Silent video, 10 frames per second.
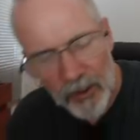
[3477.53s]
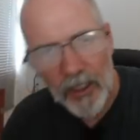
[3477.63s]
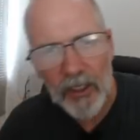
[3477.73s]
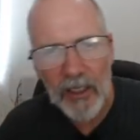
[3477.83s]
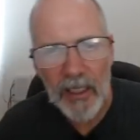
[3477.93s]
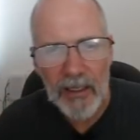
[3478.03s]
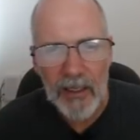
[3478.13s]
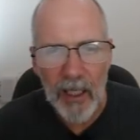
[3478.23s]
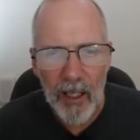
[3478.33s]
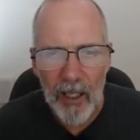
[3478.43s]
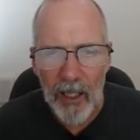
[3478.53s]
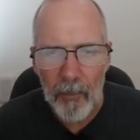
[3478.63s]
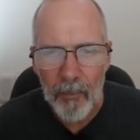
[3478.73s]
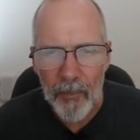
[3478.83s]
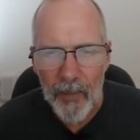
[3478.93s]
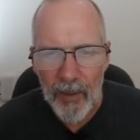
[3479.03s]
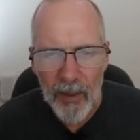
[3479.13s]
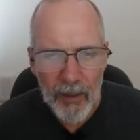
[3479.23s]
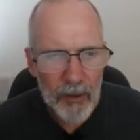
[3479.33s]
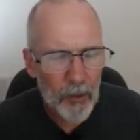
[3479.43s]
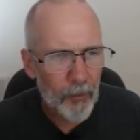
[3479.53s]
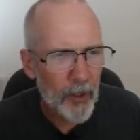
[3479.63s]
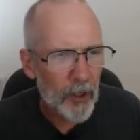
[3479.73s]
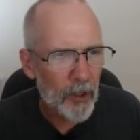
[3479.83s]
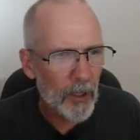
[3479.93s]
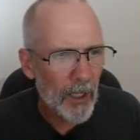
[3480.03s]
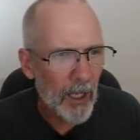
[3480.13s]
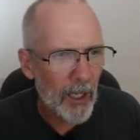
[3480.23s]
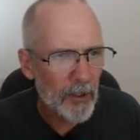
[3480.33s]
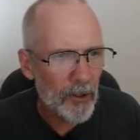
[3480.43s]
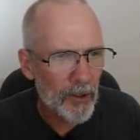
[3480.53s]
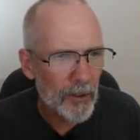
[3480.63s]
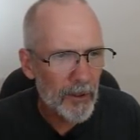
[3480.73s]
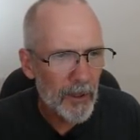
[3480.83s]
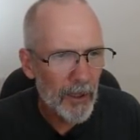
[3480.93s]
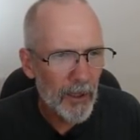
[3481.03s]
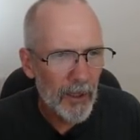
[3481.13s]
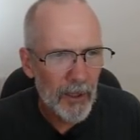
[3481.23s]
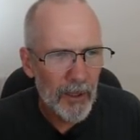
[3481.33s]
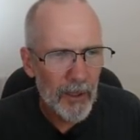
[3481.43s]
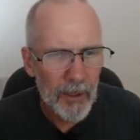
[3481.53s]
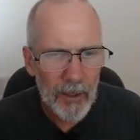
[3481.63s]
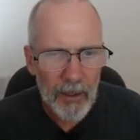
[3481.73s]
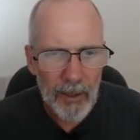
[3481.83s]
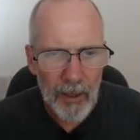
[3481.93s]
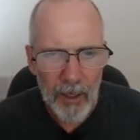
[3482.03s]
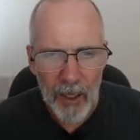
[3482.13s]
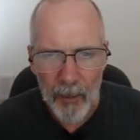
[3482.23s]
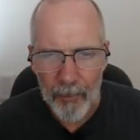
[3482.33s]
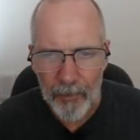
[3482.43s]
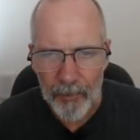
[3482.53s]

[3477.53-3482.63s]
just in time to finish the class, I